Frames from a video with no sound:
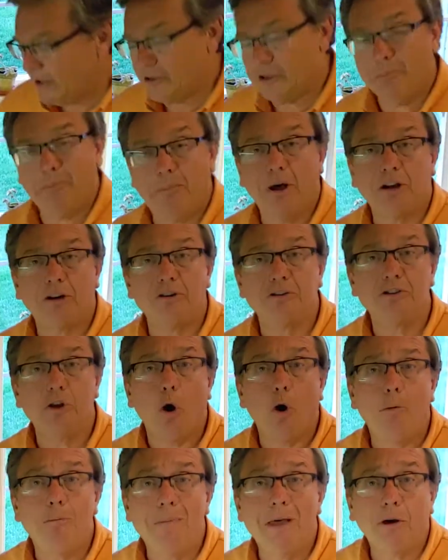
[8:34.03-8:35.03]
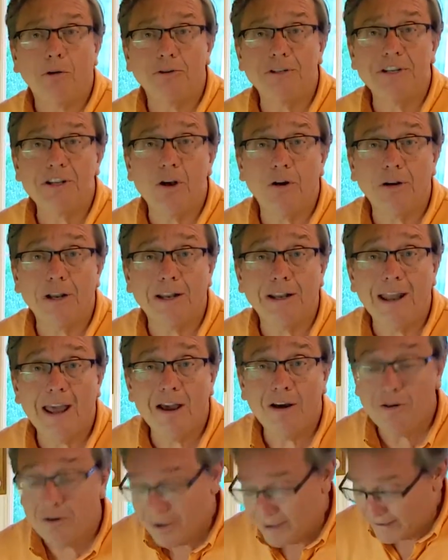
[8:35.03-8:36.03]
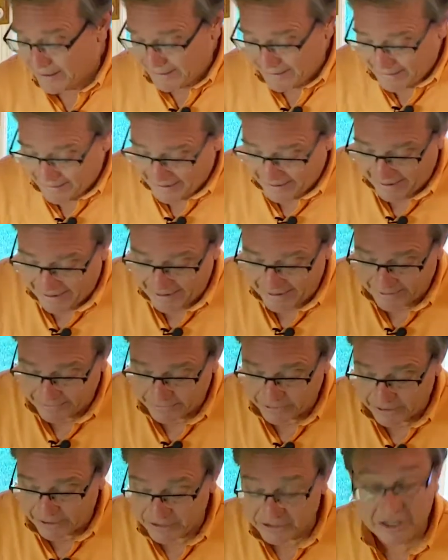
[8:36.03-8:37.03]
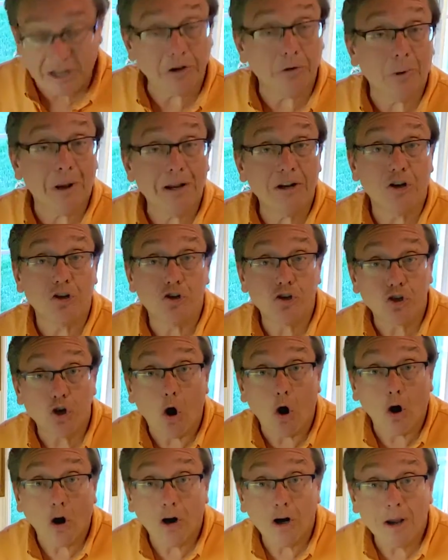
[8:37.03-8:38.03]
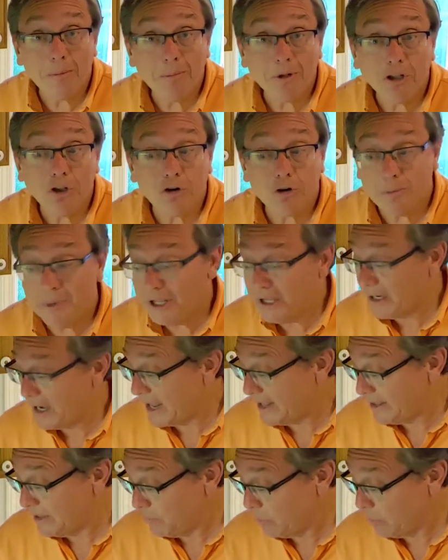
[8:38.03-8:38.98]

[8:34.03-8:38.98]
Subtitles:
the butter's all melty on it now, and it's getting ready to char up a little bit, and then